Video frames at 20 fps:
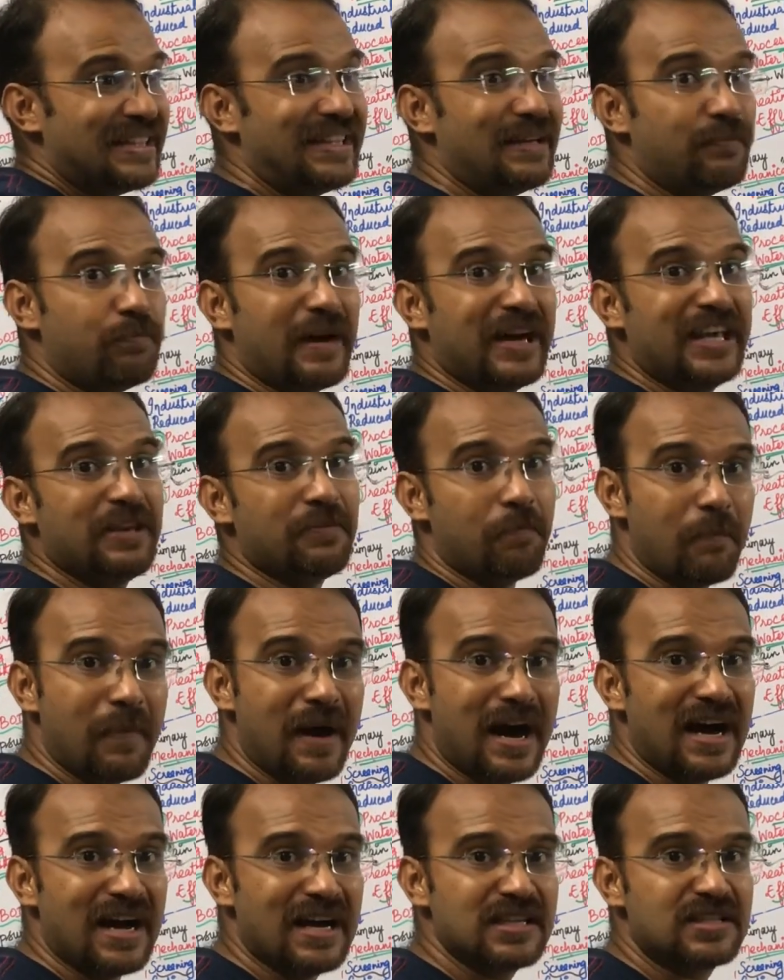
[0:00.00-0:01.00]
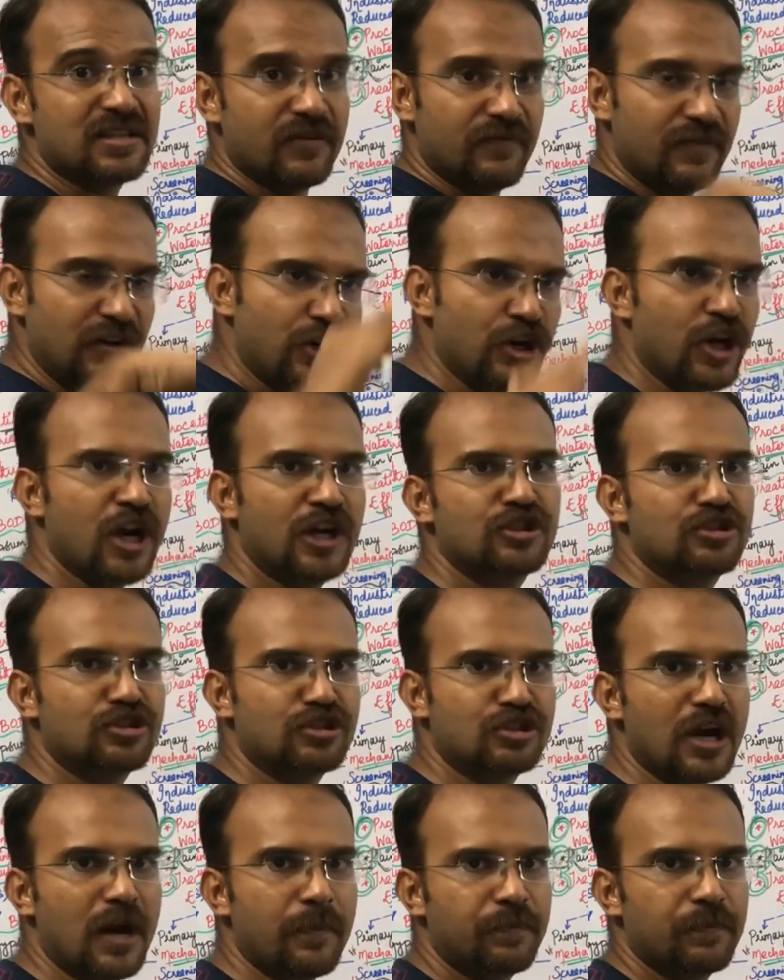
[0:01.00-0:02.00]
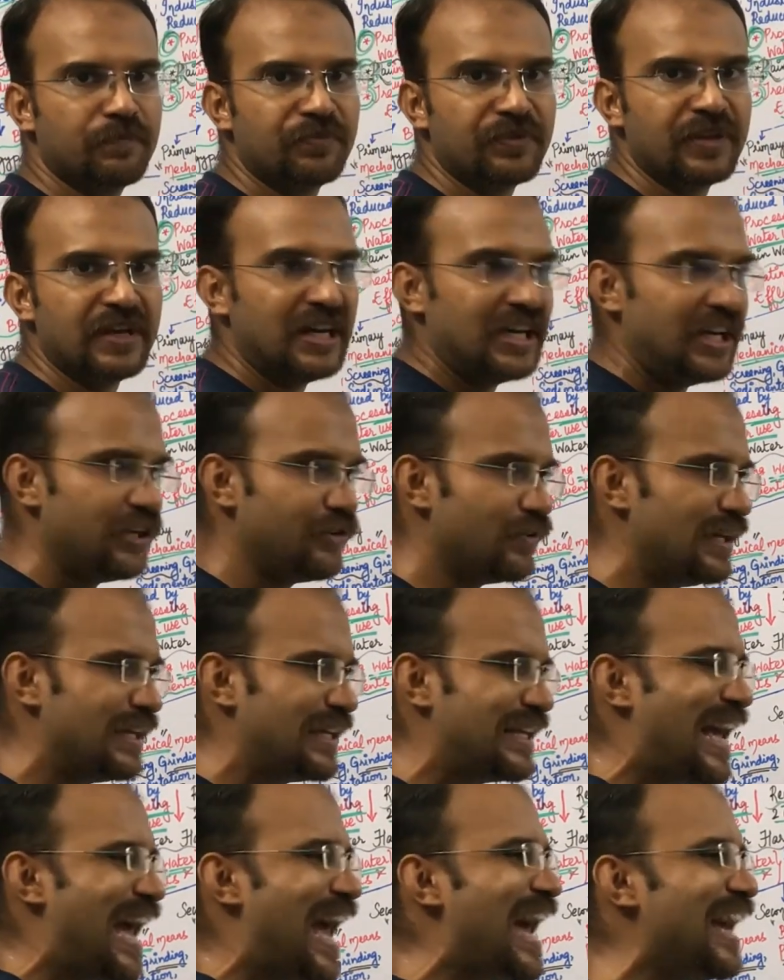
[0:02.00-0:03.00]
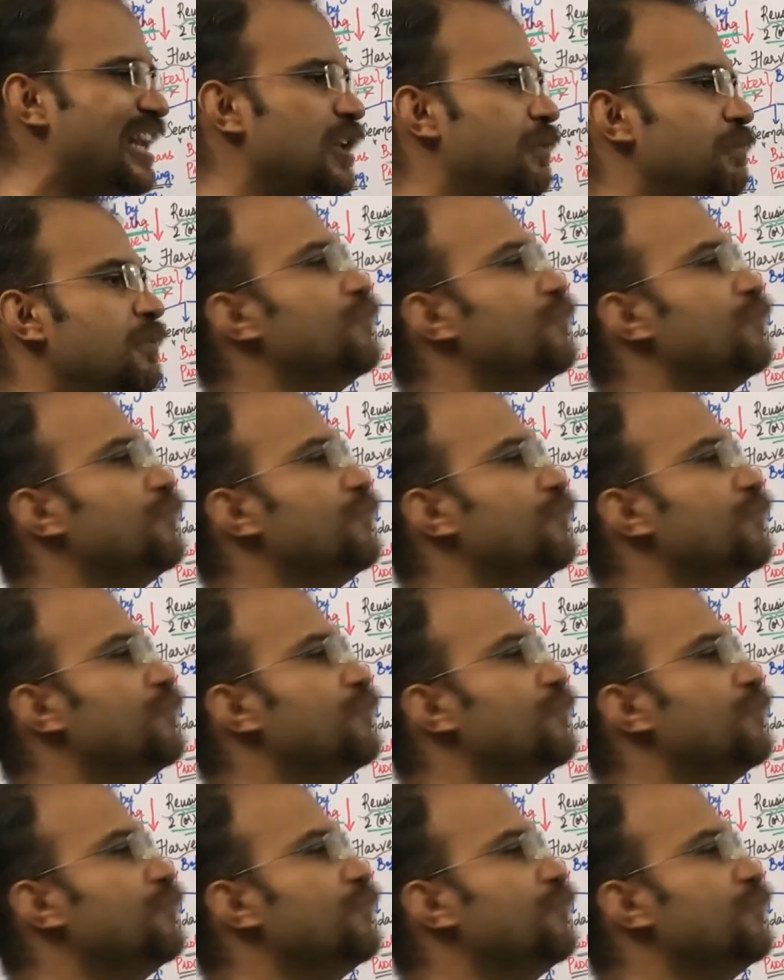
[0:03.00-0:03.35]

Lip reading: My mass will not stop. It will carry me